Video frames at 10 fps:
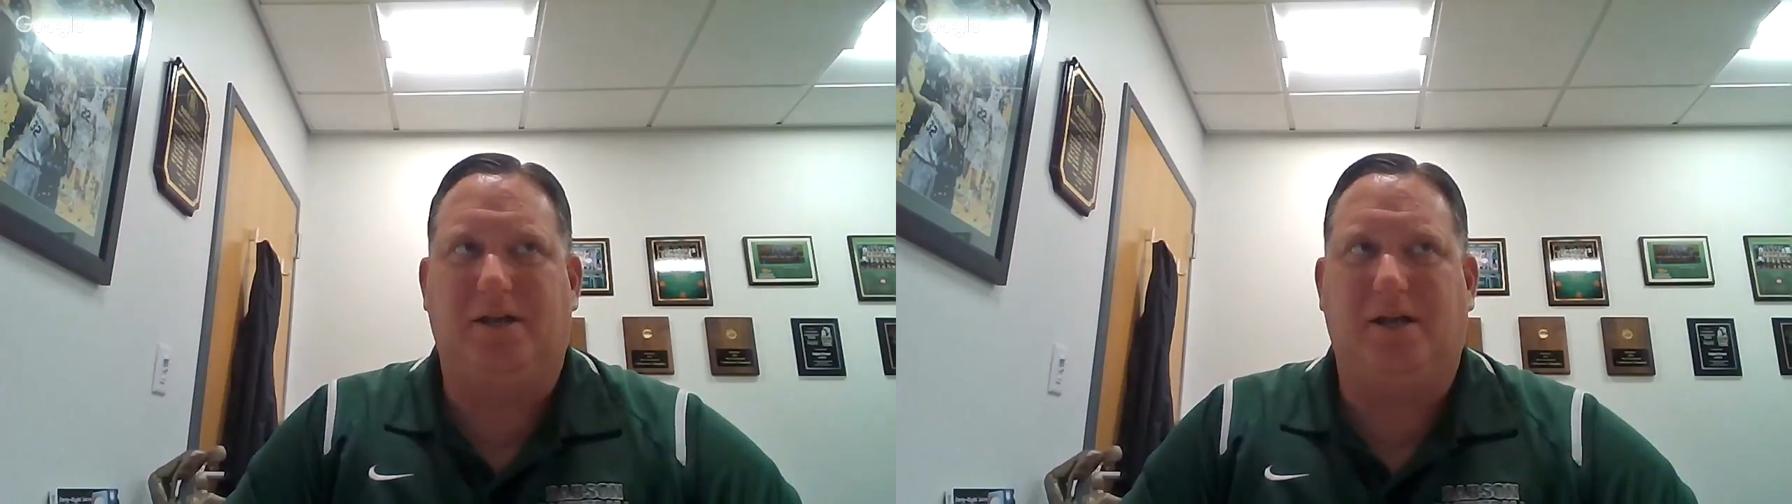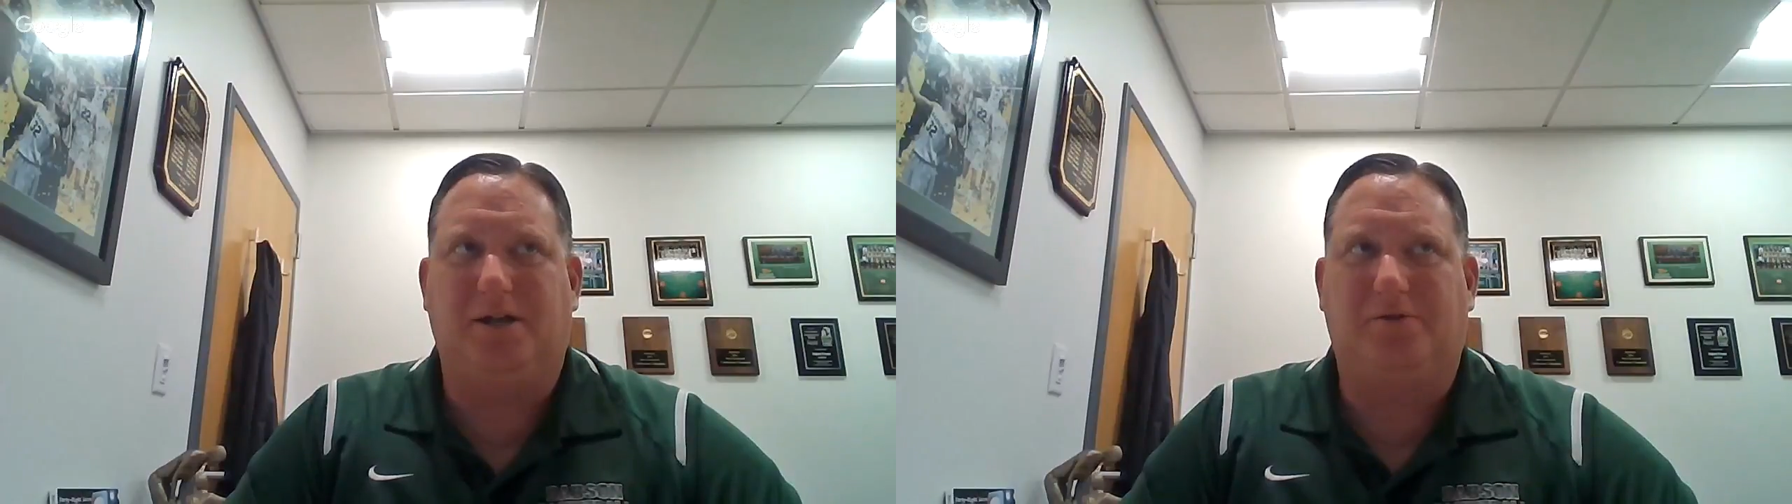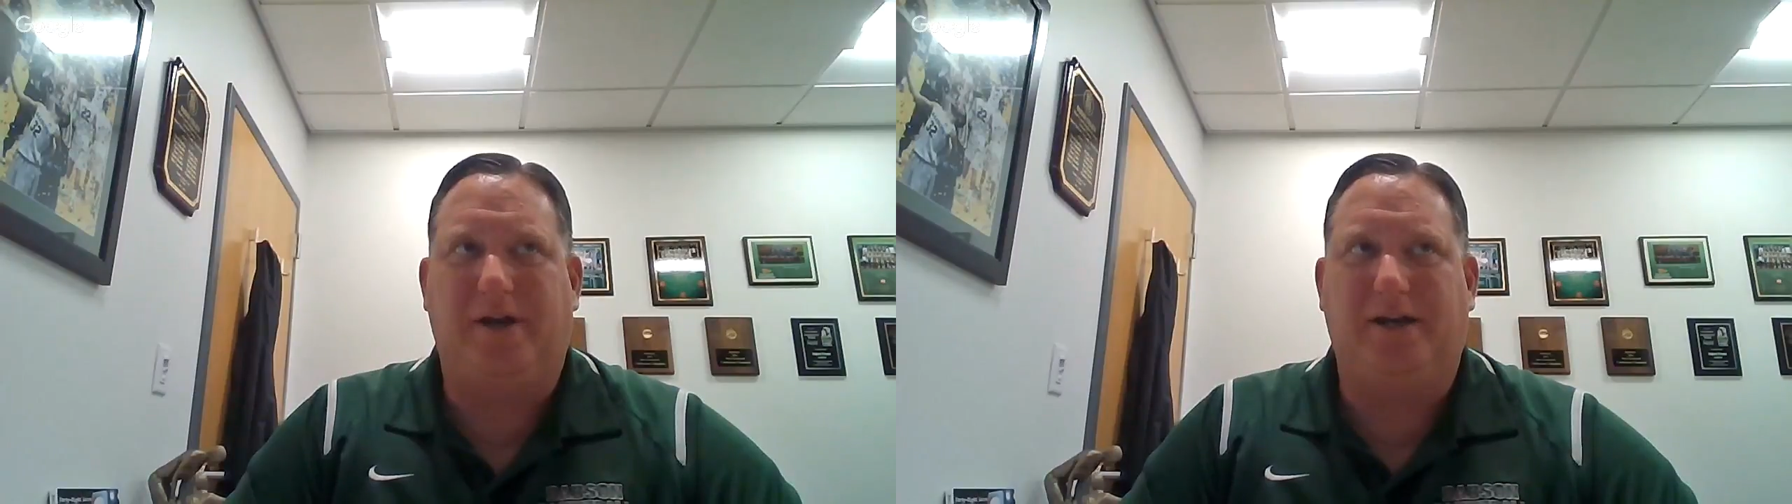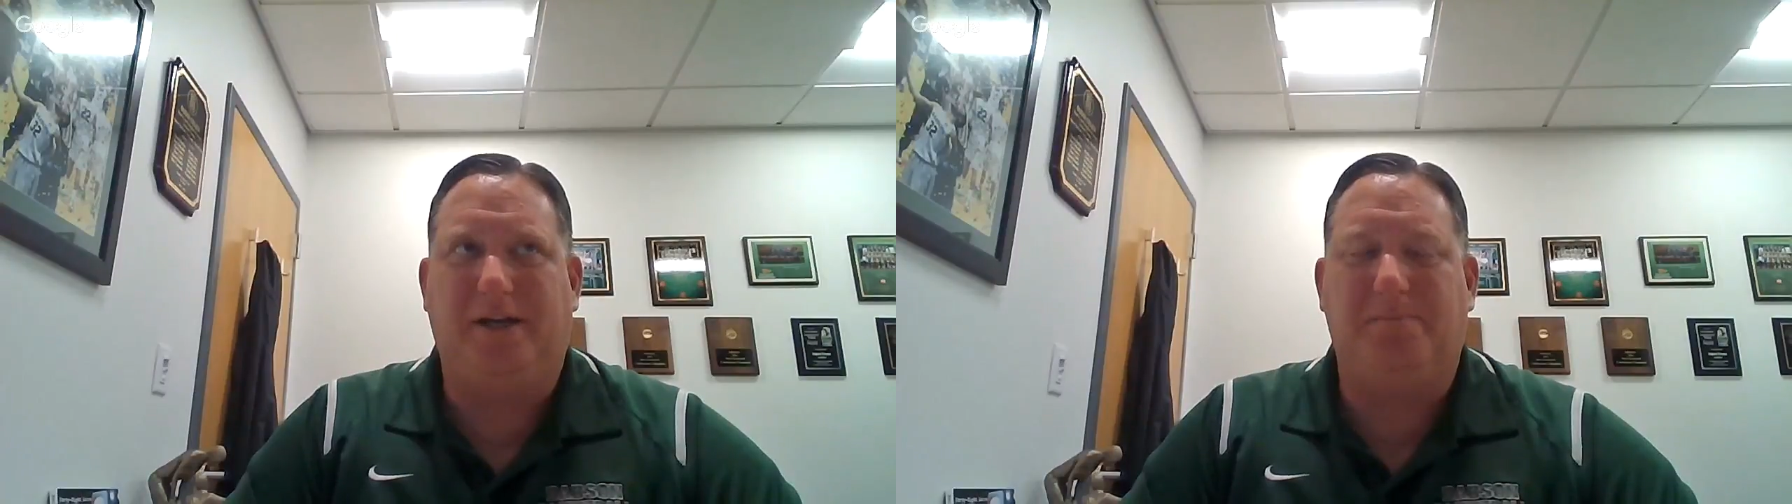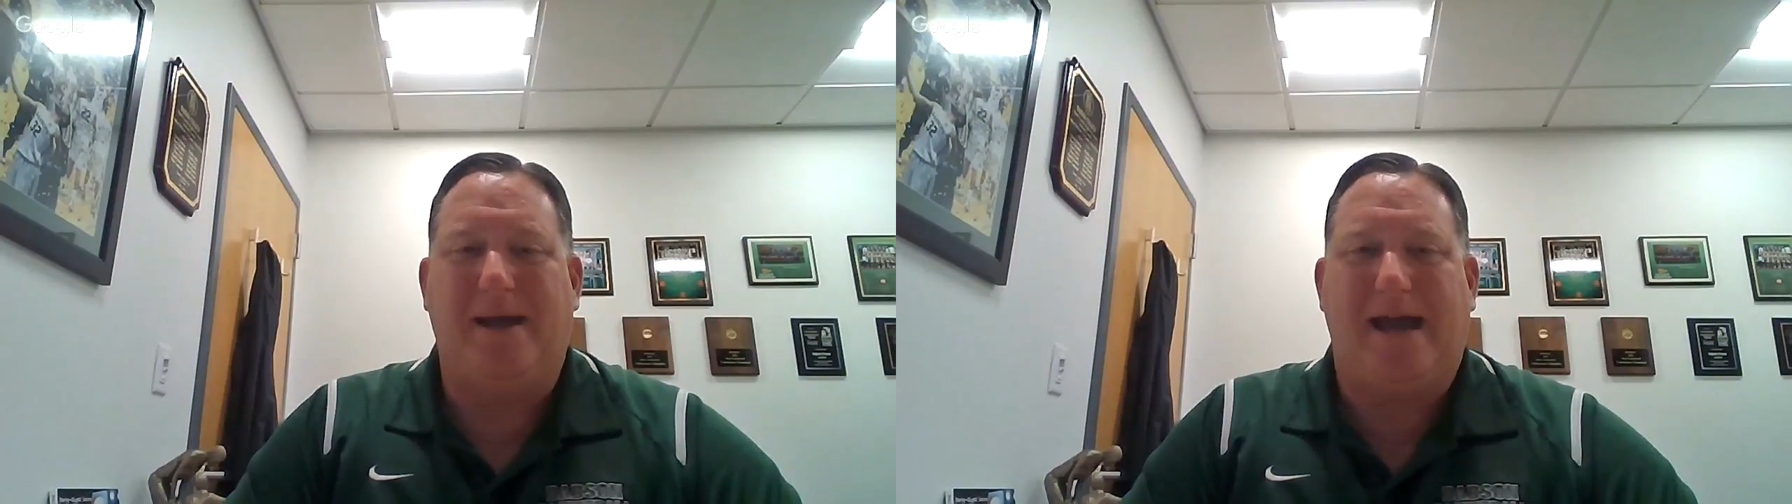a great
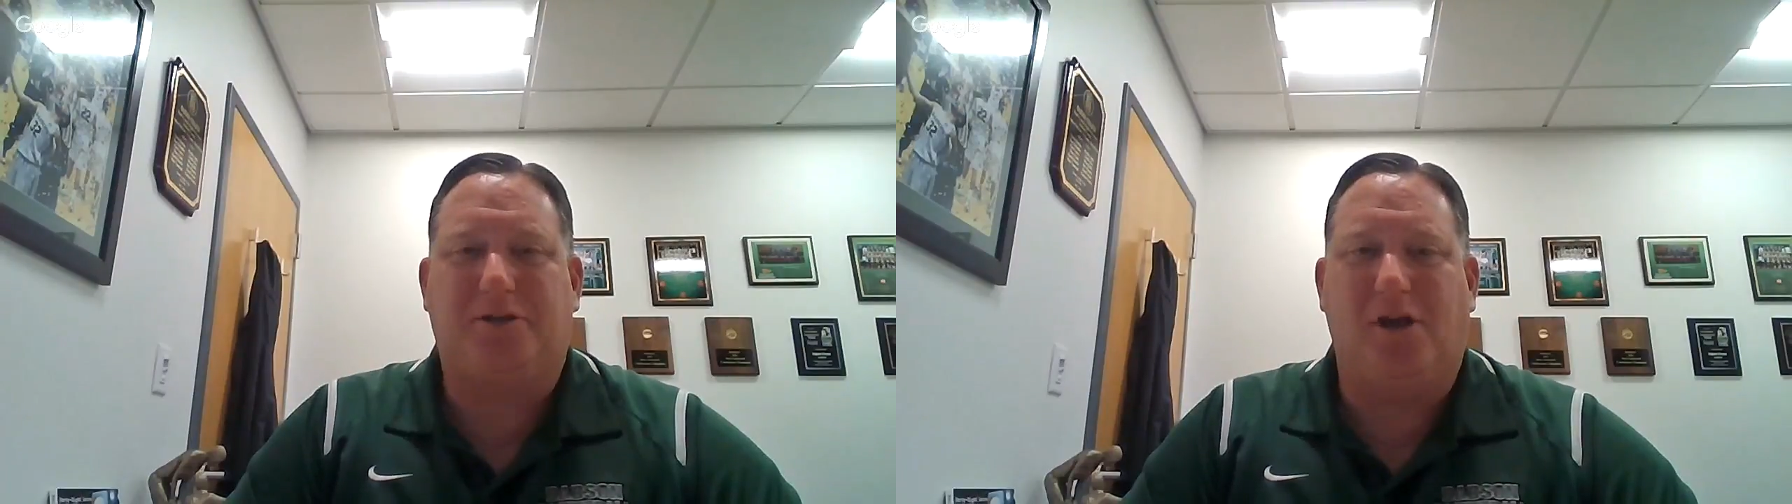impact